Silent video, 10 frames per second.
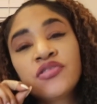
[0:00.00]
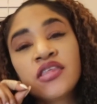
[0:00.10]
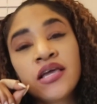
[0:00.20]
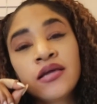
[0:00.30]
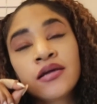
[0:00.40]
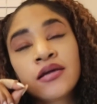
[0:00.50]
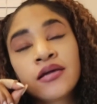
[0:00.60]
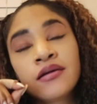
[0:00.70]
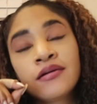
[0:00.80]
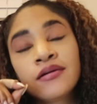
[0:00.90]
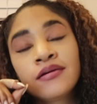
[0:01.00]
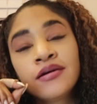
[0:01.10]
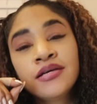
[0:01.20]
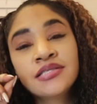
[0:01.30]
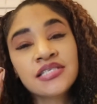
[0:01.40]
think.
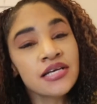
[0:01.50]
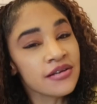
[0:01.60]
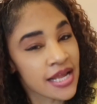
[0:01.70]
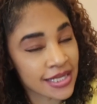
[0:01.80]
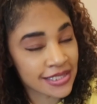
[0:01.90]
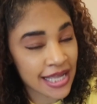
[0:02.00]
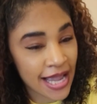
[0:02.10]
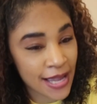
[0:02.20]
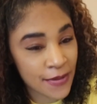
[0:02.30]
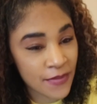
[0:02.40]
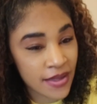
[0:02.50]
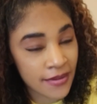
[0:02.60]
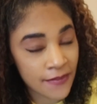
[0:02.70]
Until next time,